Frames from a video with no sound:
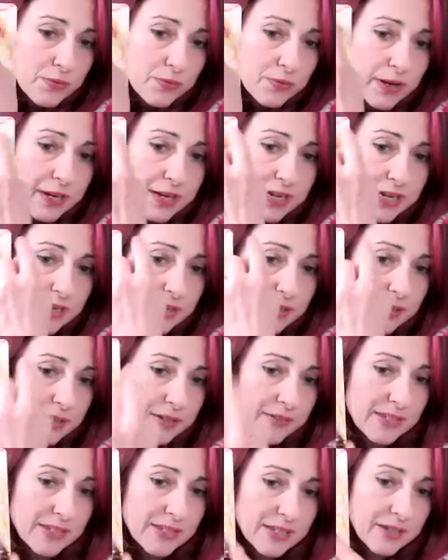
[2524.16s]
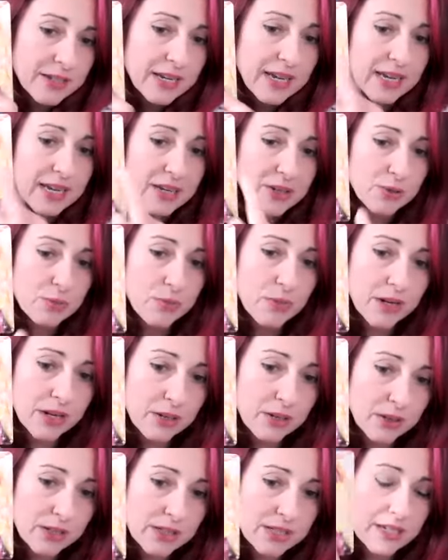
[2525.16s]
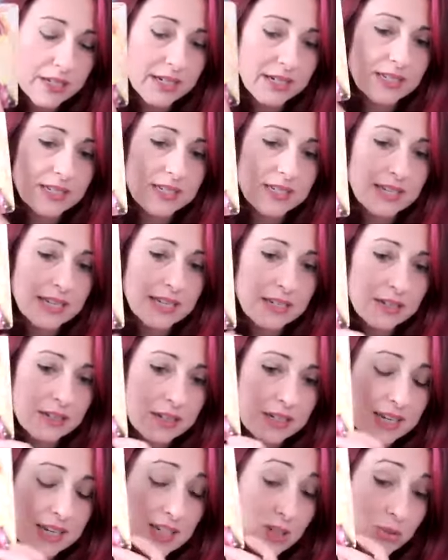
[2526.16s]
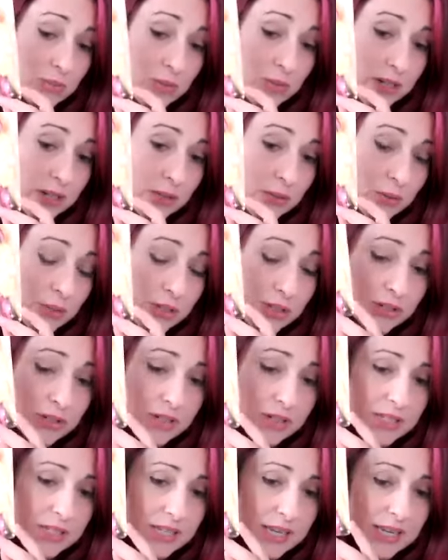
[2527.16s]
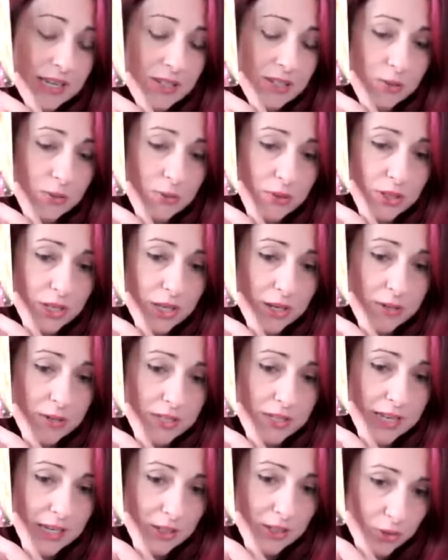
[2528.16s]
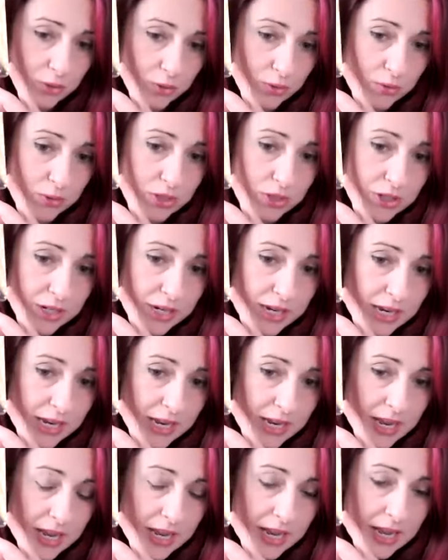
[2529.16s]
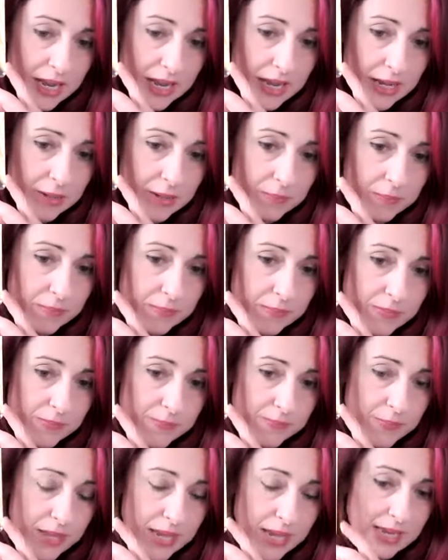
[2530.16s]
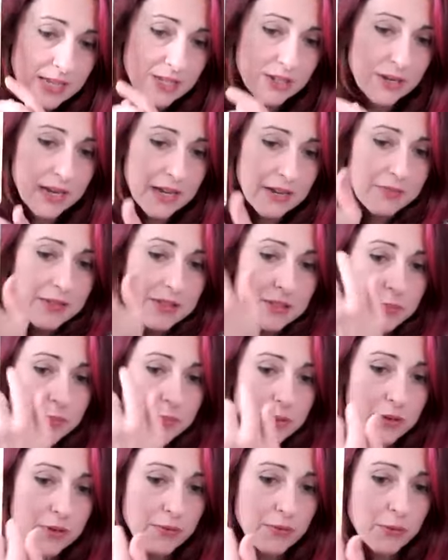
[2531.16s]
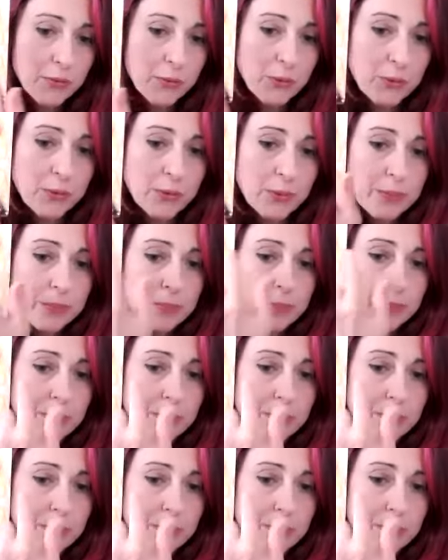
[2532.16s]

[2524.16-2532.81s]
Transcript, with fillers: fire this is Archangel Michael, as I understand Archangel Michael. You could say it's also Saint George. Um, and you have this beautiful